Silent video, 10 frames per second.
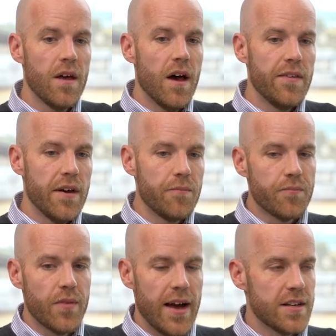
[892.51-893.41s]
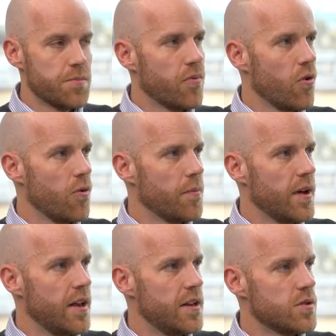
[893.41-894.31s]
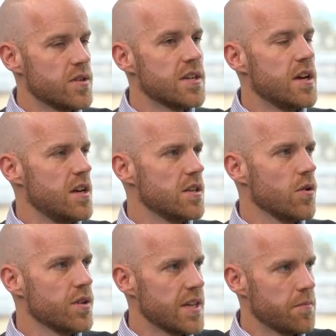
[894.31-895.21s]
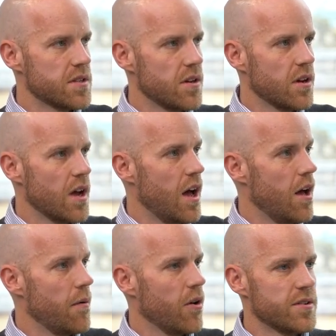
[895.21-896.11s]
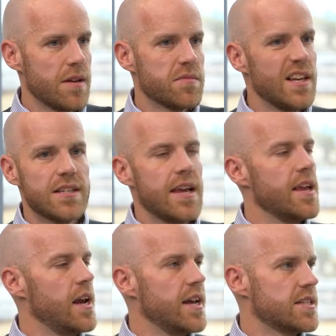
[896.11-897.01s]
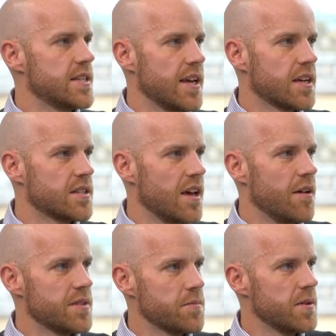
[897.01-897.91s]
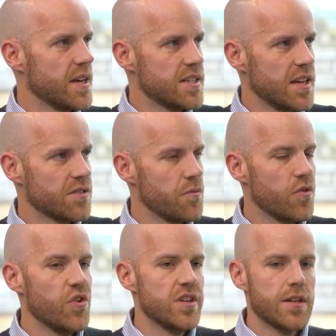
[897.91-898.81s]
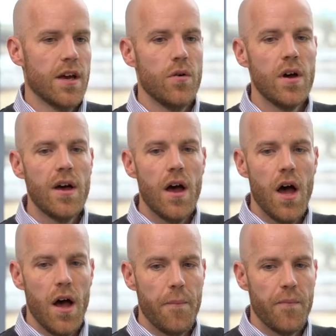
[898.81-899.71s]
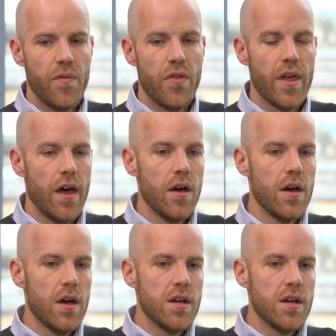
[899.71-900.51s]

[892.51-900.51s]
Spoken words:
And then I had to perform, so it's an older Samsung, let's say an S6, Samsung S6 from a few years ago there.